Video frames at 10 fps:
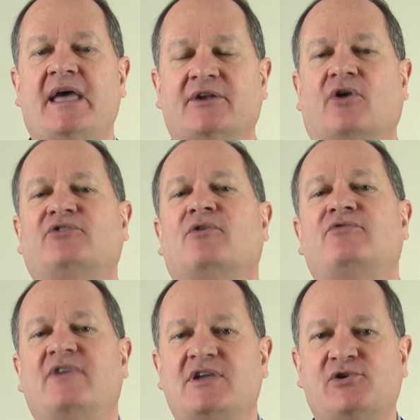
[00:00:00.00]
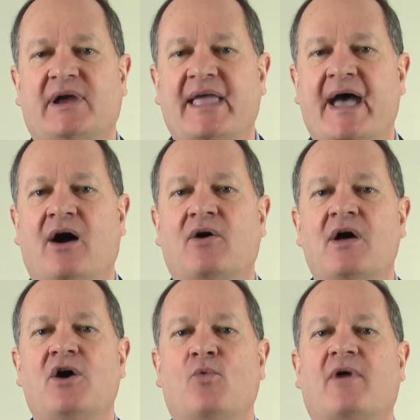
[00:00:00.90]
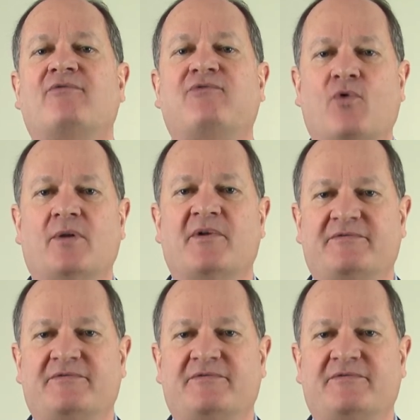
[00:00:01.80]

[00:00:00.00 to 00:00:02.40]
and also figuring out what form